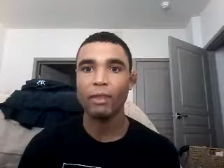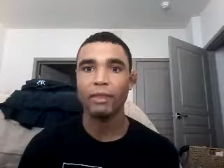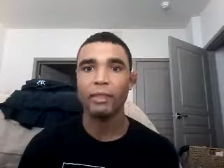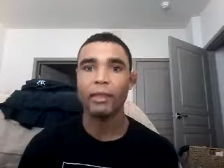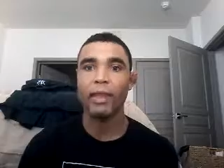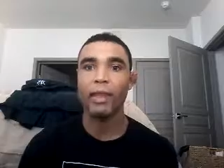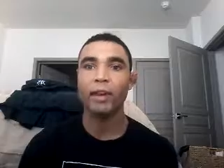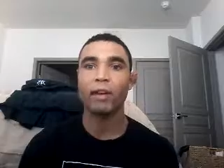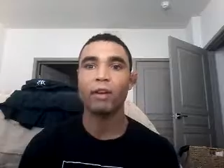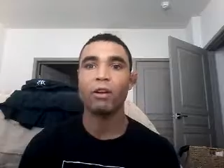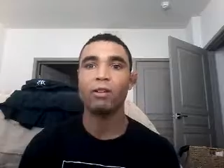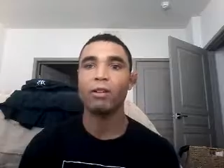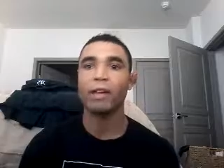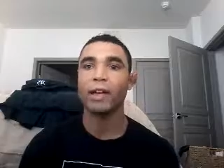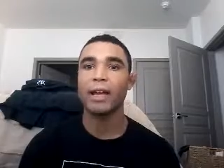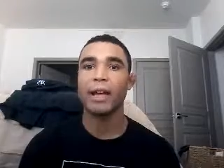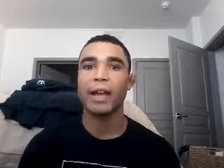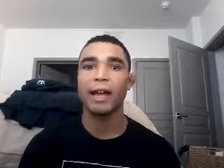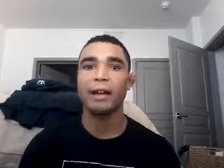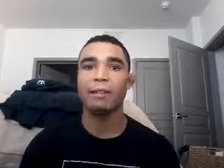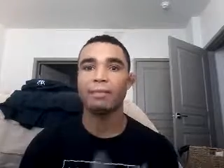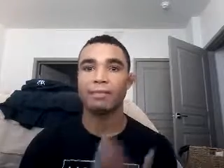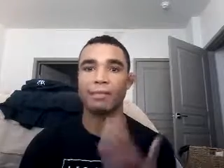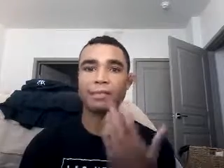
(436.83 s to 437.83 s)
Then all they
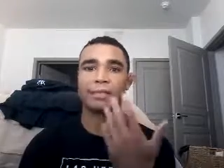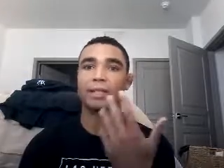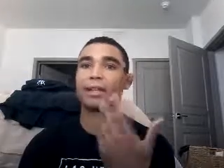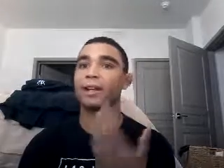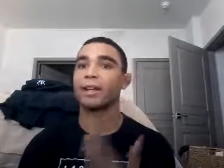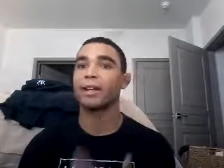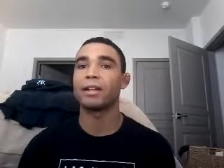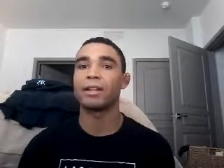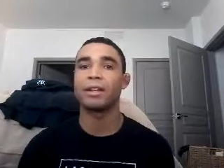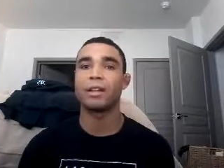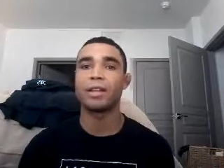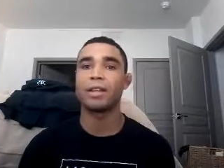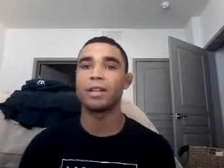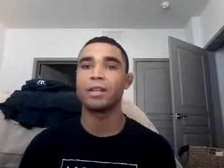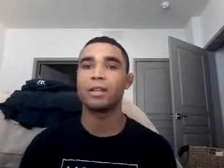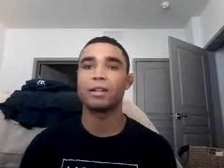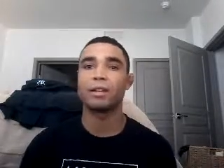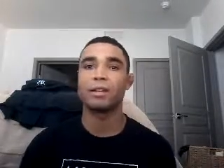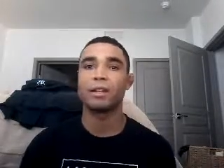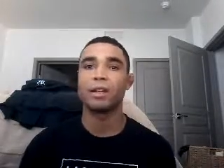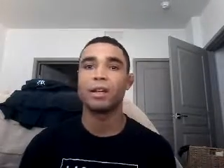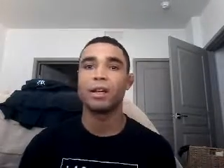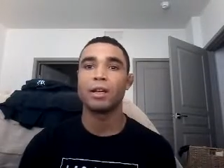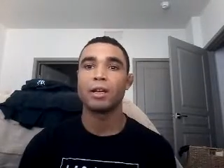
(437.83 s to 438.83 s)
have is like a
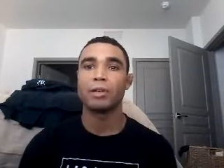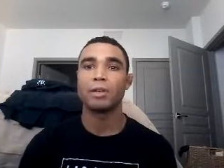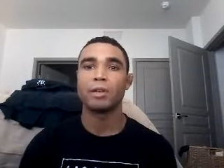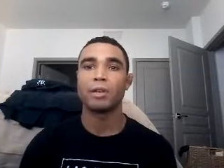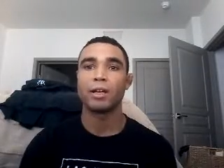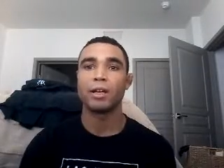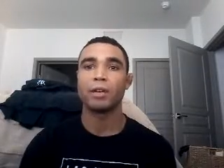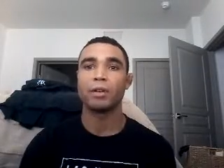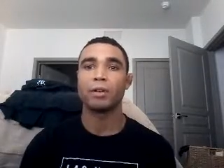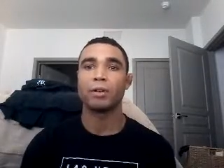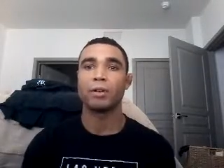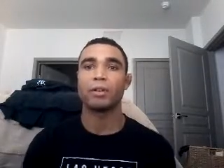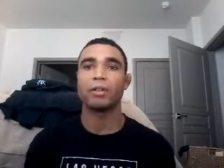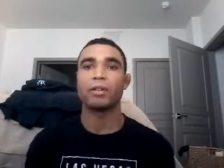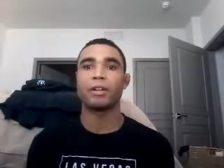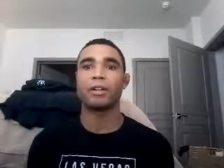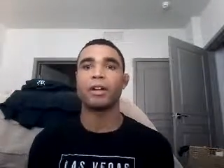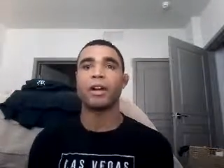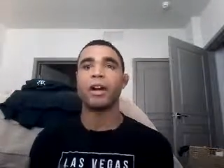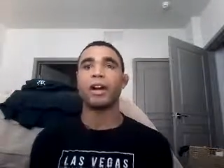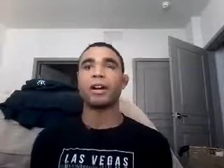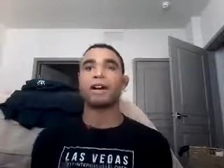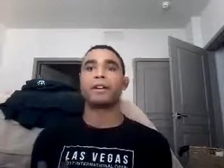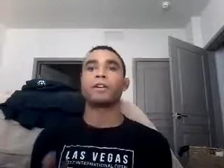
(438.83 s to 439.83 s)
knee shield, and they're
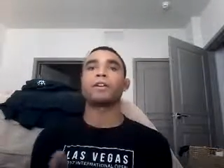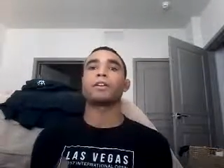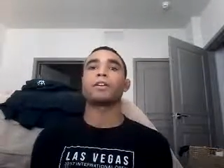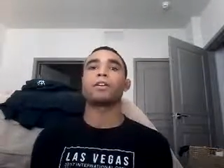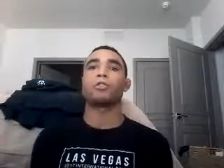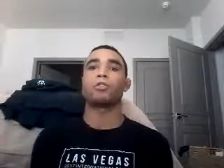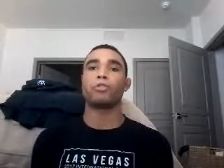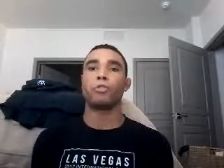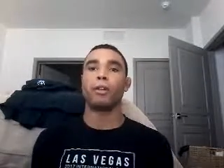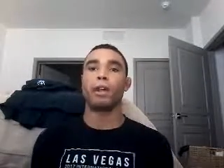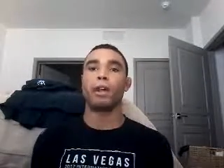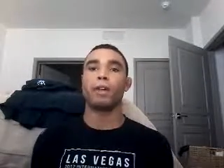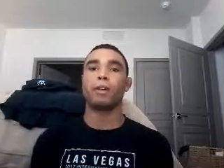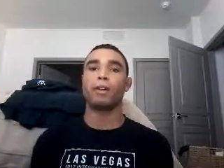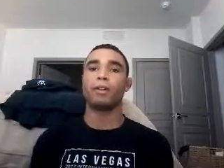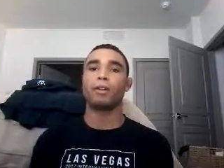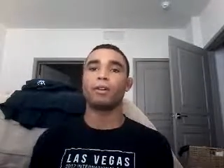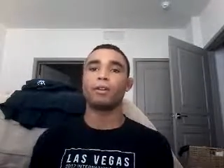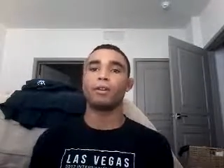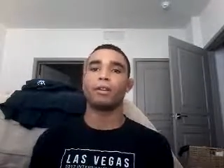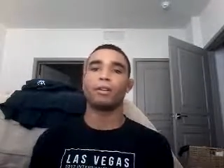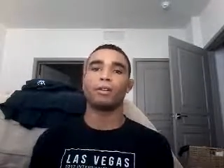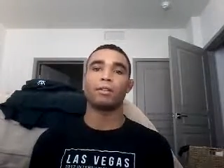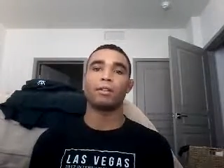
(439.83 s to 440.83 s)
not gonna crank
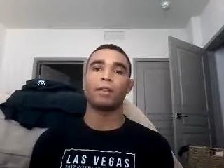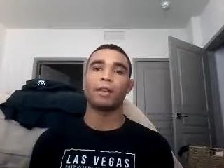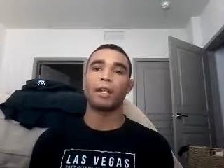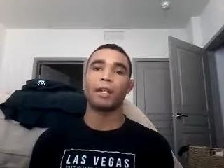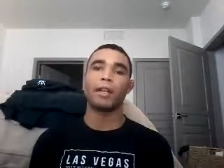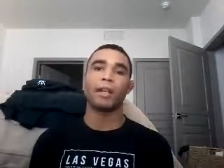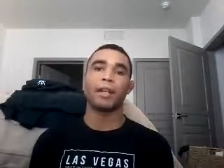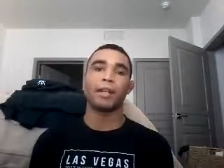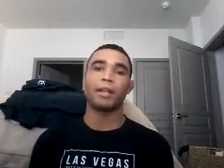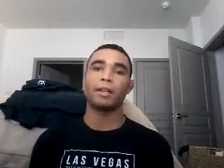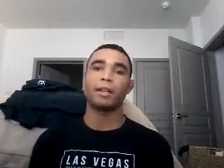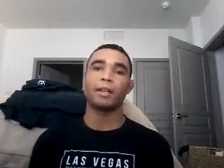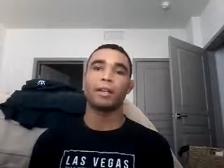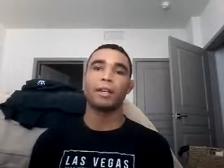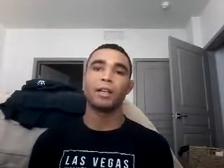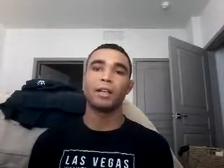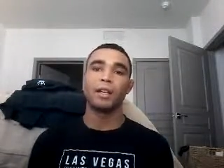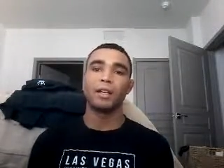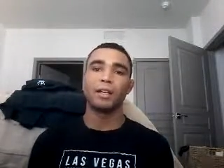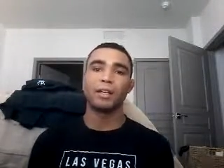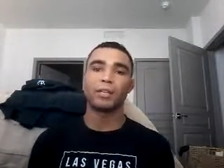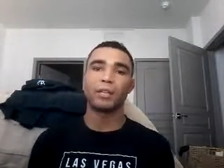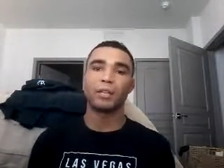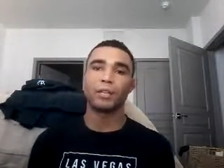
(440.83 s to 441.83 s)
your leg
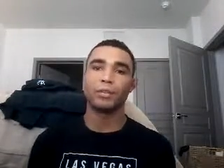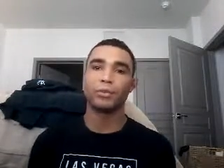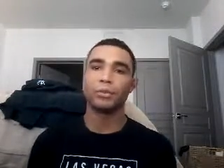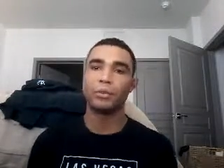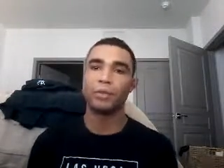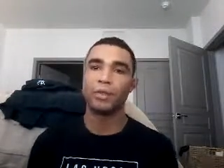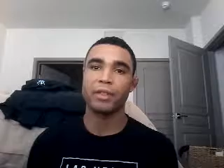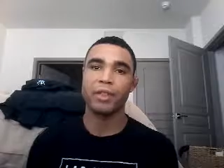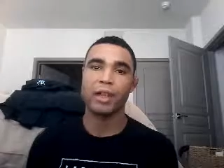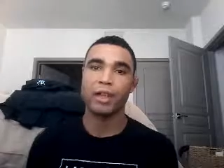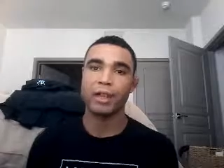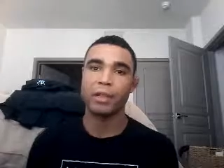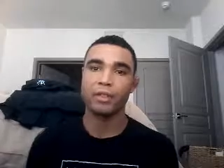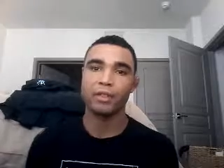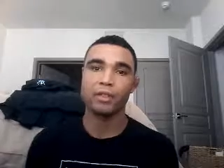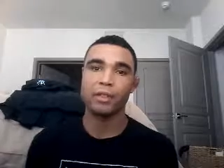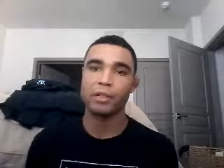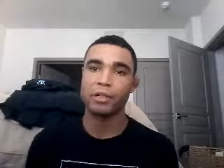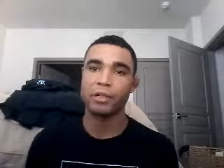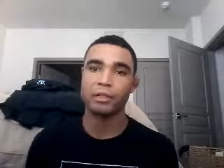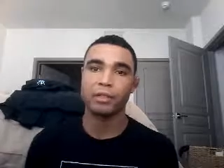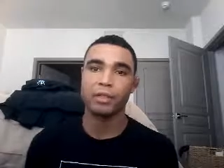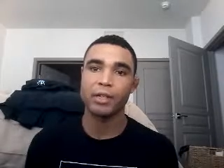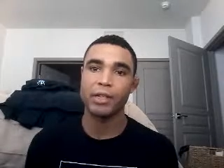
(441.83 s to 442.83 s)
just with like a
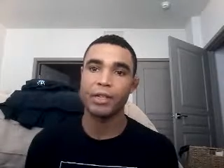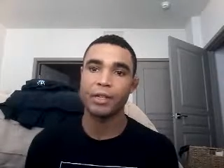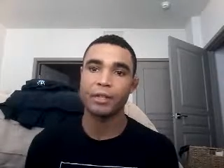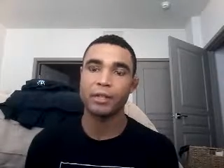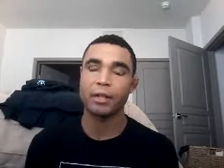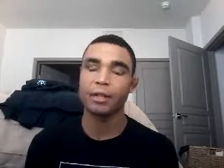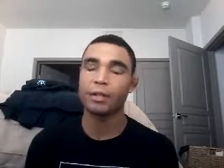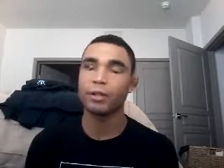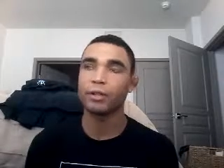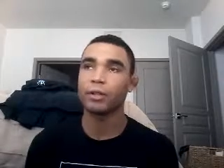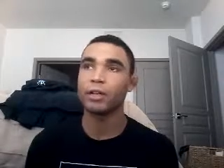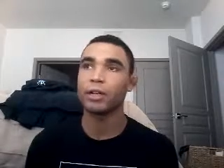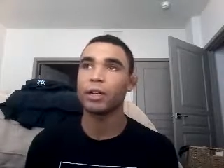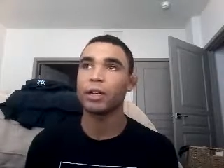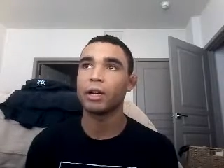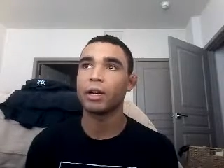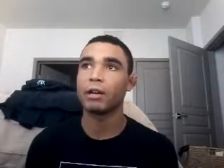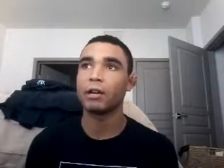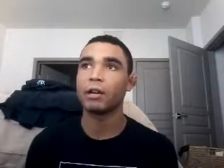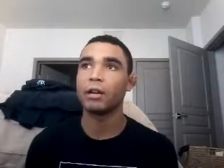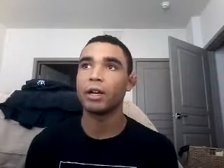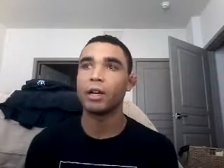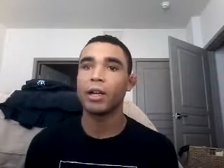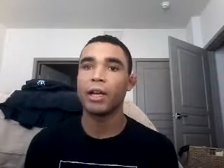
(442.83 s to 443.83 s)
little knee shield,
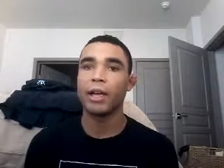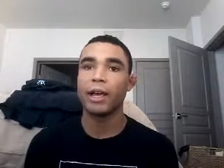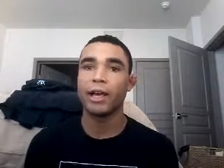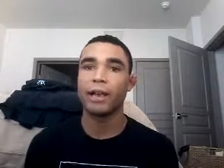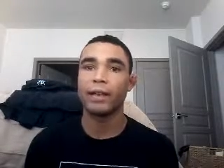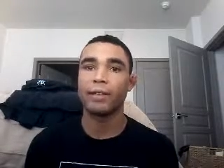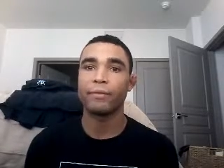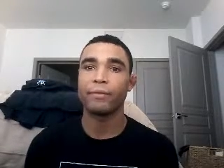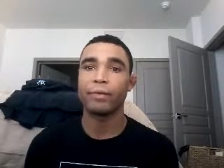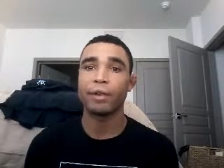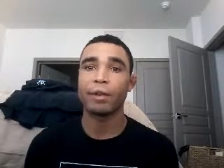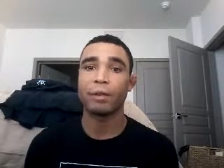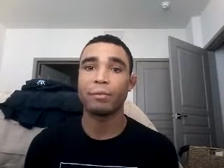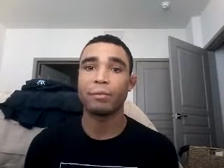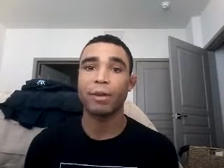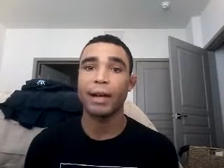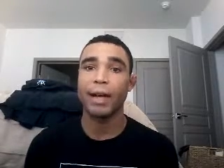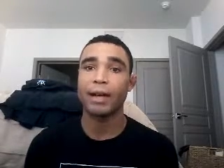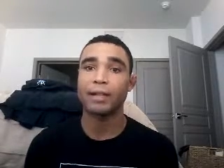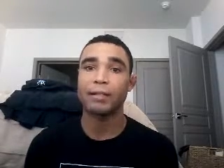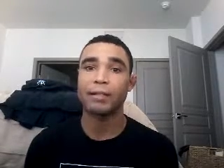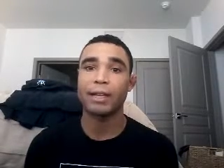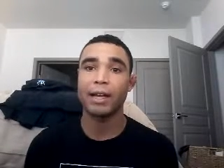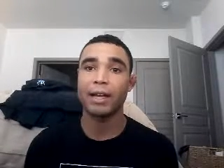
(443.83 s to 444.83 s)
And if you can
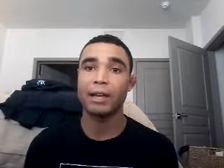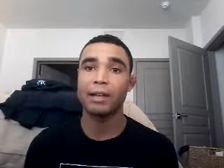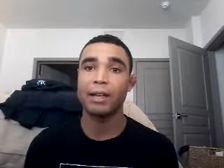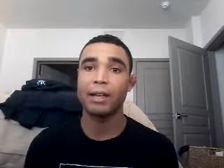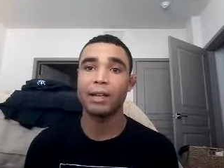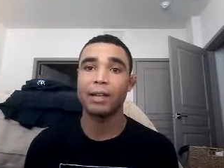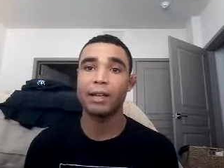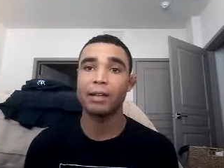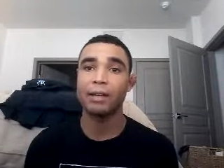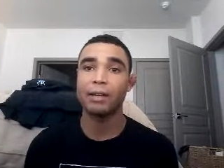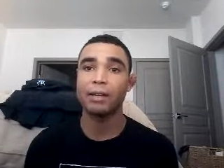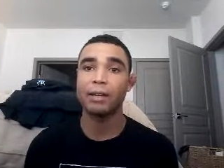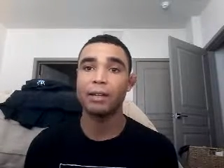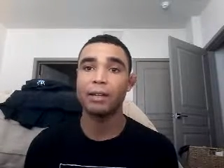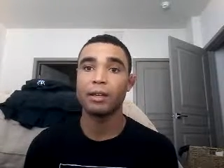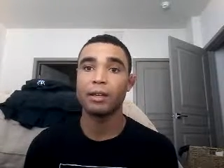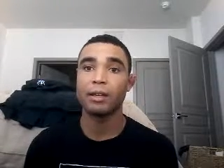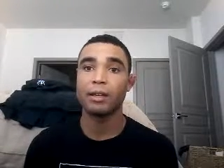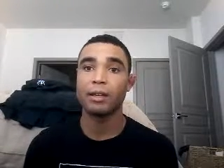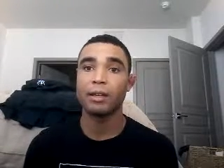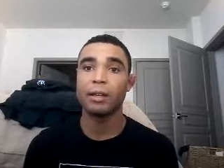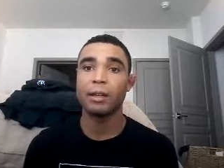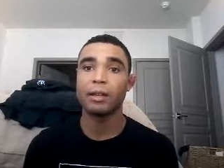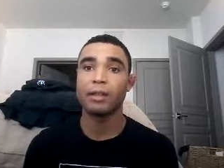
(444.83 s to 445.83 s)
pass that knee,
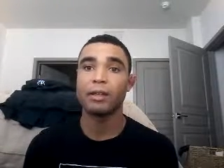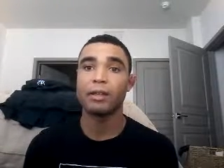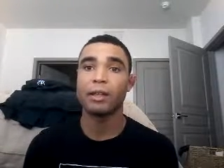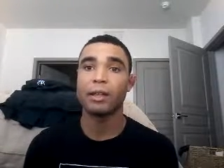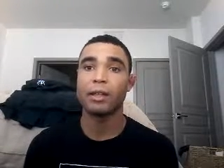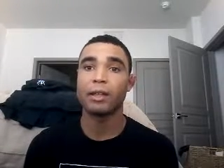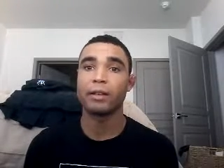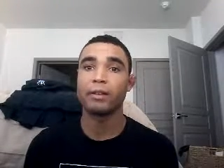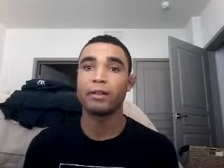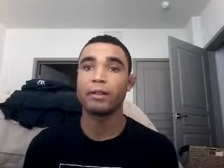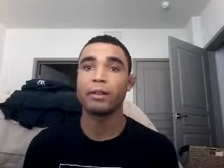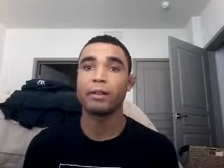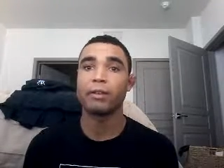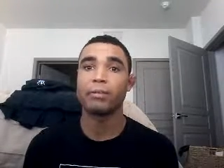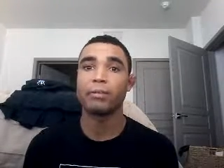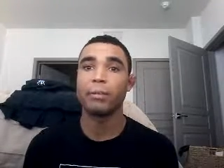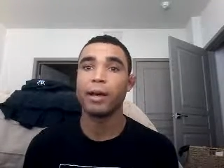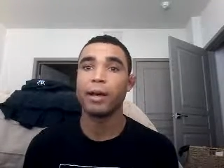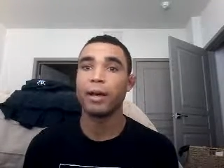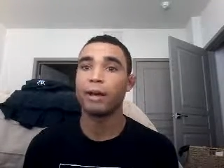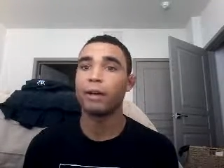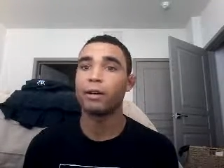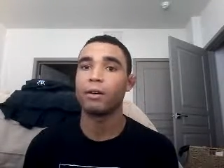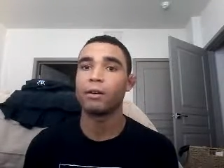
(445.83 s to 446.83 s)
then you're in
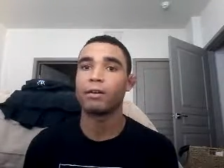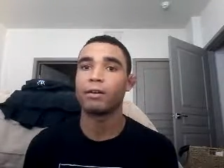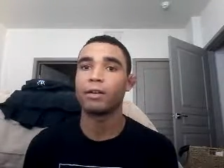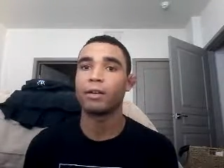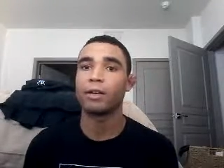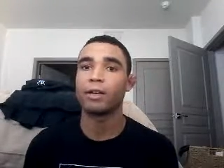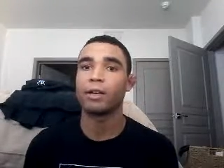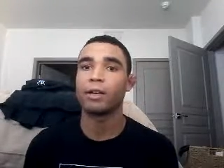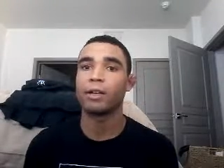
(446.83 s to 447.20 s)
mount,